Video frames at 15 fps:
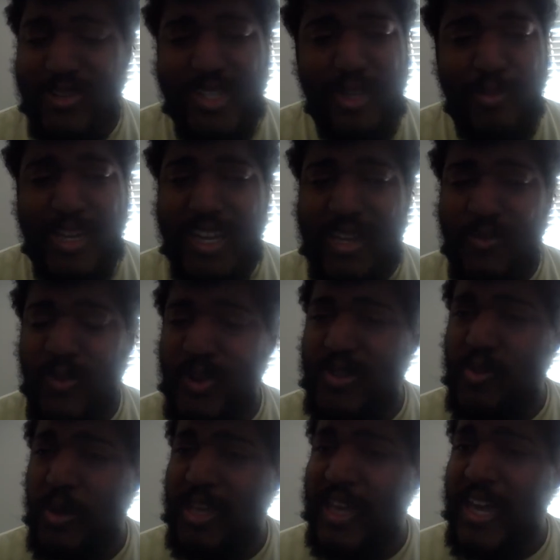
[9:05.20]
usually begin the
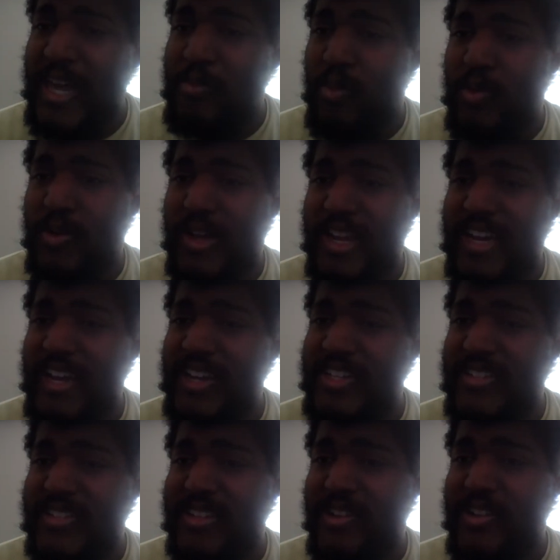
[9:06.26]
first week of April, and I
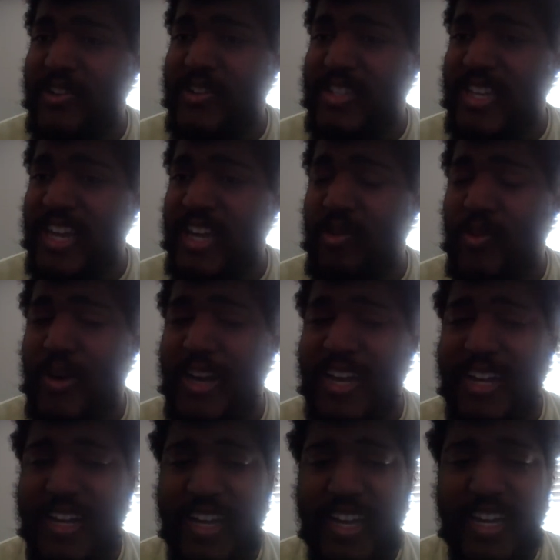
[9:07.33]
just don't understand
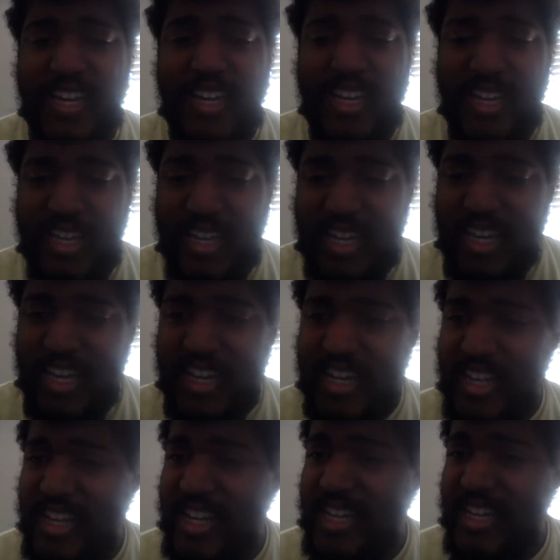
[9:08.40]
why they
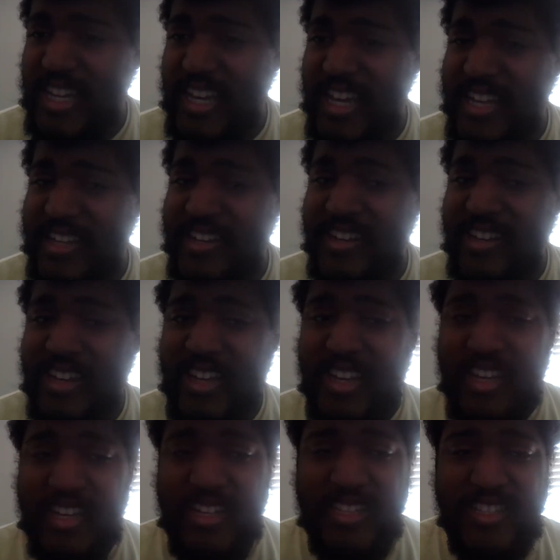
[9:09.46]
can't get it together.
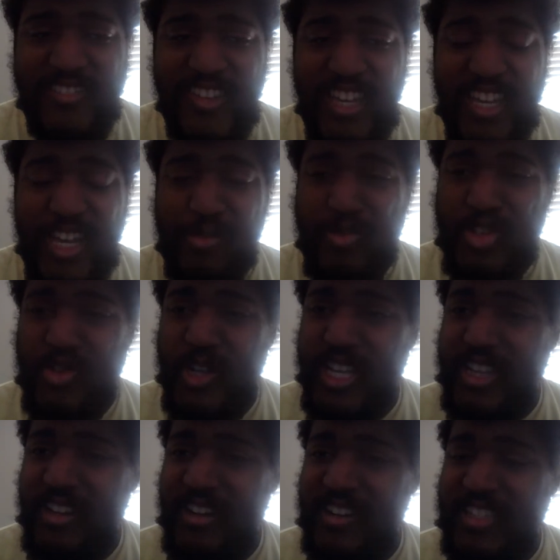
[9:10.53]
I mean, April
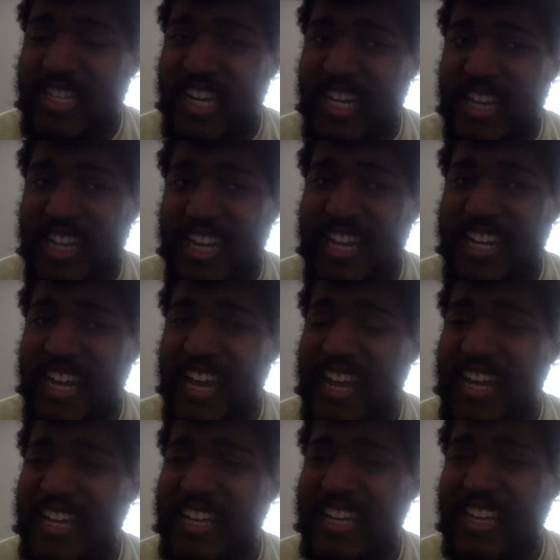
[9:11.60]
23rd It's kind of late
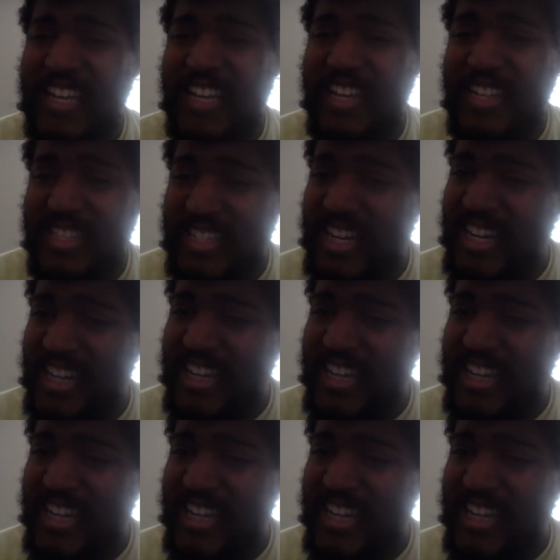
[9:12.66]
now. It's kind of